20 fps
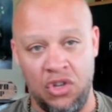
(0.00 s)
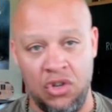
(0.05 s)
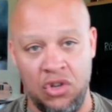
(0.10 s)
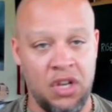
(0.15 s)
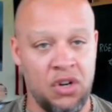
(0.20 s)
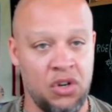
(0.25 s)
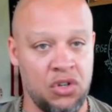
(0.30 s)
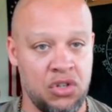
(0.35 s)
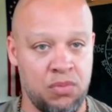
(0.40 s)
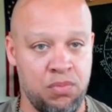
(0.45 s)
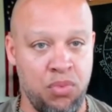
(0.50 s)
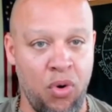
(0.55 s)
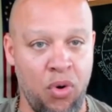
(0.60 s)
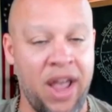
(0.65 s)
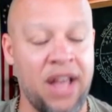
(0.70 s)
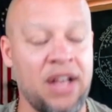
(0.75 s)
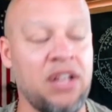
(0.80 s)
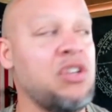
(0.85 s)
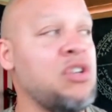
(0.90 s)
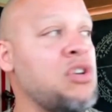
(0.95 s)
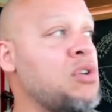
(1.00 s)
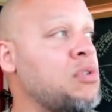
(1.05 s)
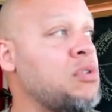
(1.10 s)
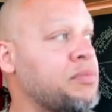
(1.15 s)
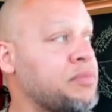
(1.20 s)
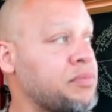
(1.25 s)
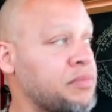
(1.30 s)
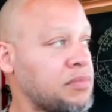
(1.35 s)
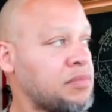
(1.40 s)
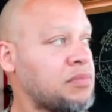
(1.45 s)
There's a brand new
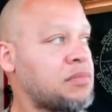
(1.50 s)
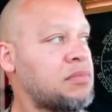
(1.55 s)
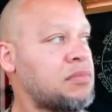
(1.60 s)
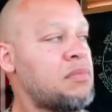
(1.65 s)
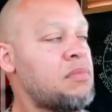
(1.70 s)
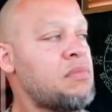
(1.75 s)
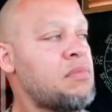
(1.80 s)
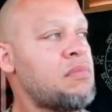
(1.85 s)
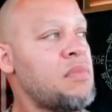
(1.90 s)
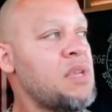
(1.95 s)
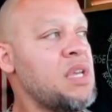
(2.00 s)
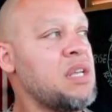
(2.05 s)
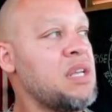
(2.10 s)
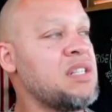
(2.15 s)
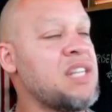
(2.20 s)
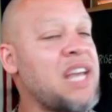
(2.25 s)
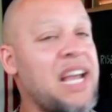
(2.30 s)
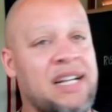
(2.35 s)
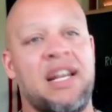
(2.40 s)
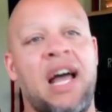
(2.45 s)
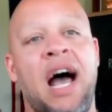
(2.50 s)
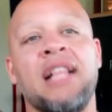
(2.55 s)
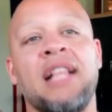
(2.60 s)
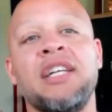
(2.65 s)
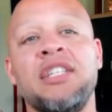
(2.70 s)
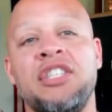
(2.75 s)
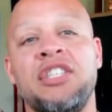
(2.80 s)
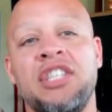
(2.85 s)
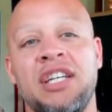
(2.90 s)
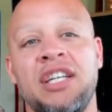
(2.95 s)

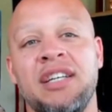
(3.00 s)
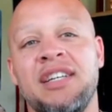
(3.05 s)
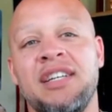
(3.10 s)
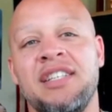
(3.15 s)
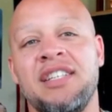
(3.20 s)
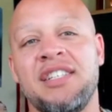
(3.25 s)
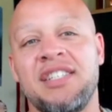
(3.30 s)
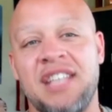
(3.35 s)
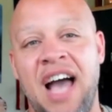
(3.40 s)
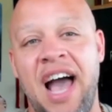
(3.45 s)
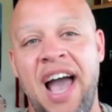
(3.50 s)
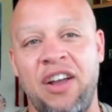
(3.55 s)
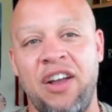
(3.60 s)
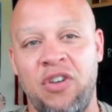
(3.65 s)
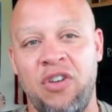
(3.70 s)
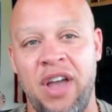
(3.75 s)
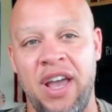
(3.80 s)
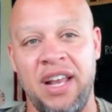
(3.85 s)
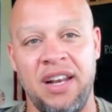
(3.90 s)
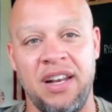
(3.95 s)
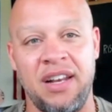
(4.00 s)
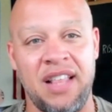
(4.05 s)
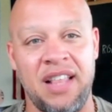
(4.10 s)
technology that this guy created.